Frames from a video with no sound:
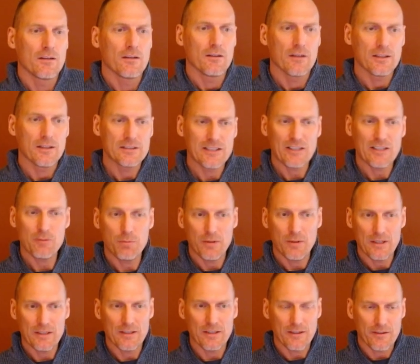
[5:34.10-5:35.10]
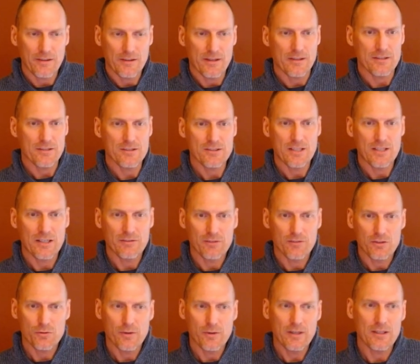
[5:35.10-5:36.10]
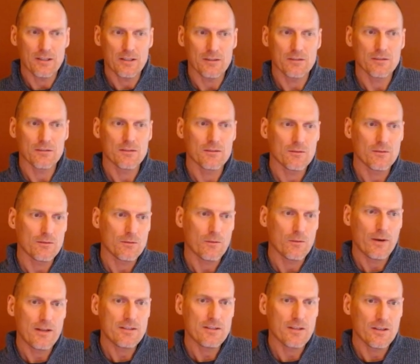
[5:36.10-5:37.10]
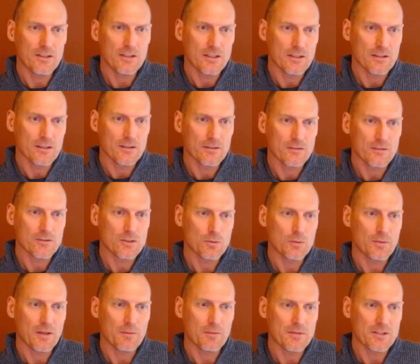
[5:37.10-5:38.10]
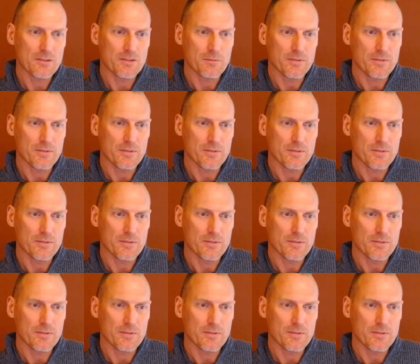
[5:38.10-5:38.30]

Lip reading: Instead of playing like this, instead of retreating, white's idea is to play bishop